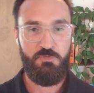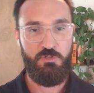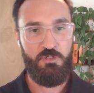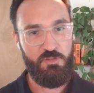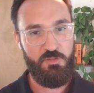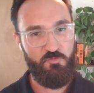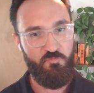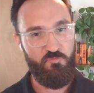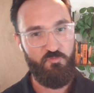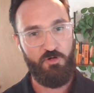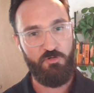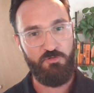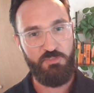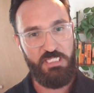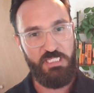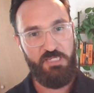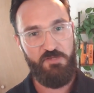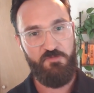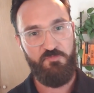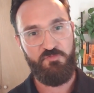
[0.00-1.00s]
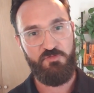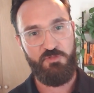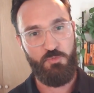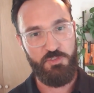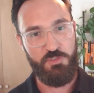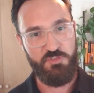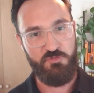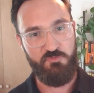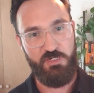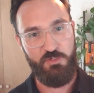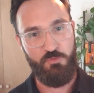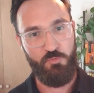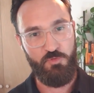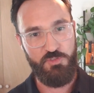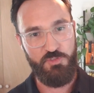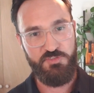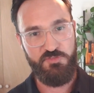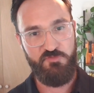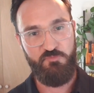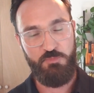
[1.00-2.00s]
On the far left, I want you to write
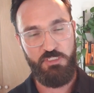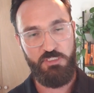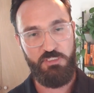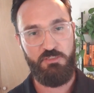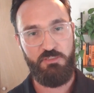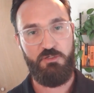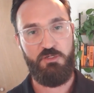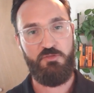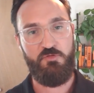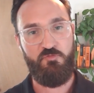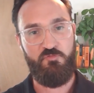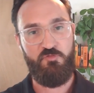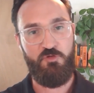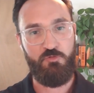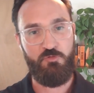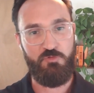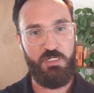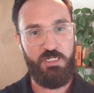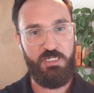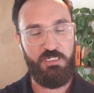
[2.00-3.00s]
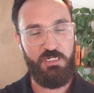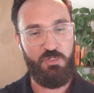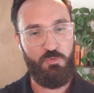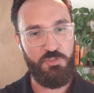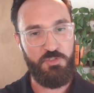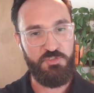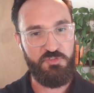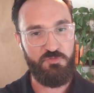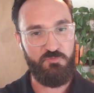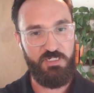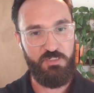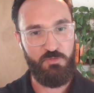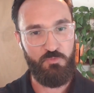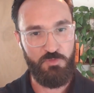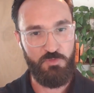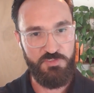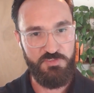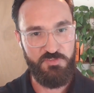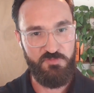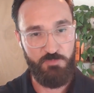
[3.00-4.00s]
worst of me. On the far right, I want you to write
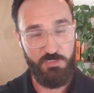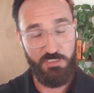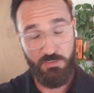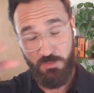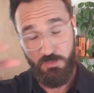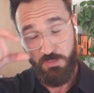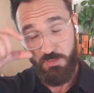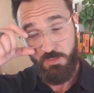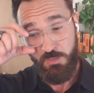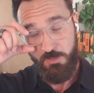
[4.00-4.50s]
worst of me.